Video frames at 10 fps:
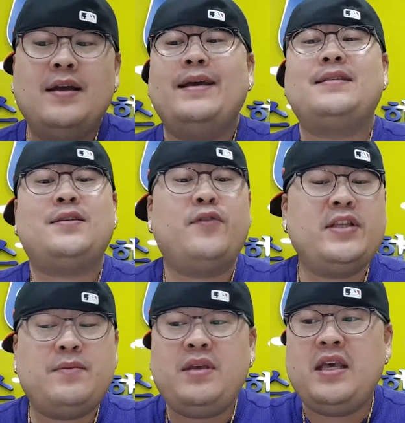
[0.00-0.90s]
It's
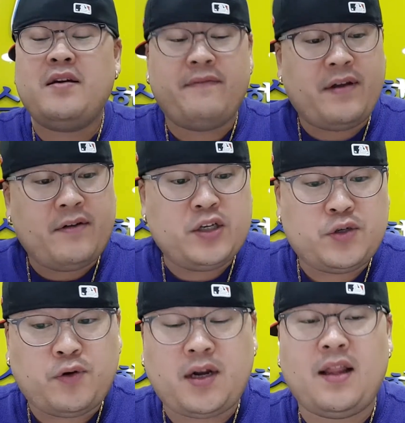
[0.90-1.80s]
going to be a very
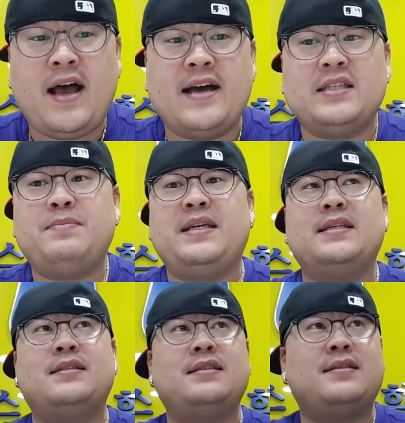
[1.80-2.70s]
short class
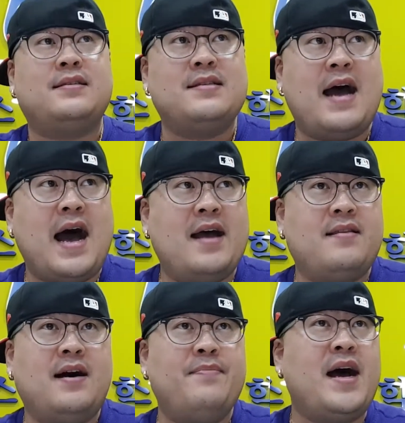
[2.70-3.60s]
because this is
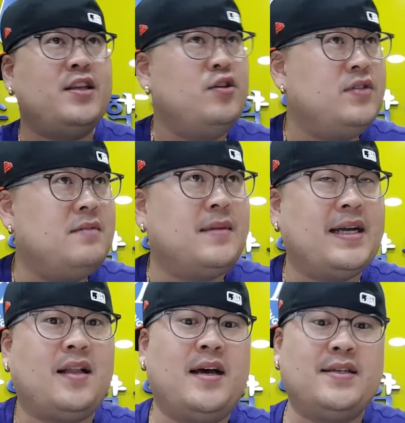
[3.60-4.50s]
not, I'm not using my
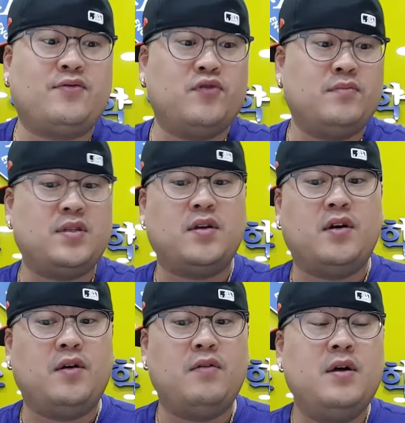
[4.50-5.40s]
classroom,
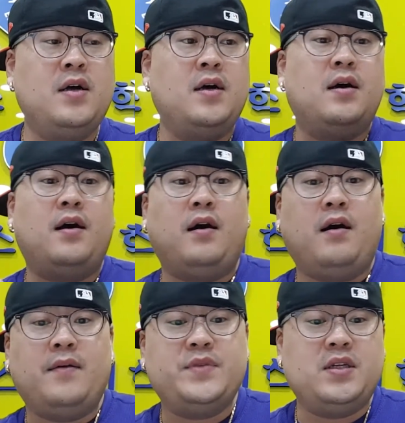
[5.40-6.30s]
so,
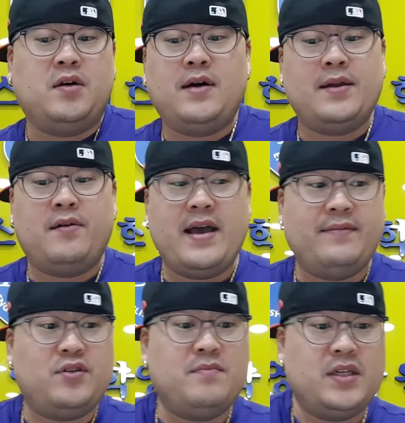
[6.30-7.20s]
I don't
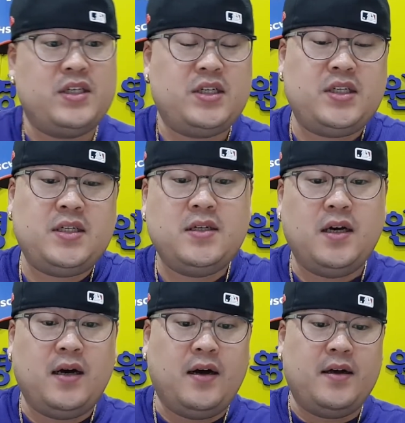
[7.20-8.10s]
have too much,
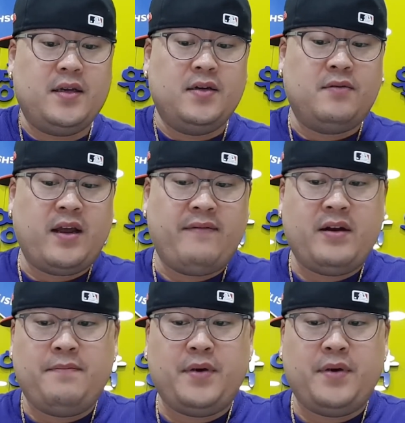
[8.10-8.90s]
whatever.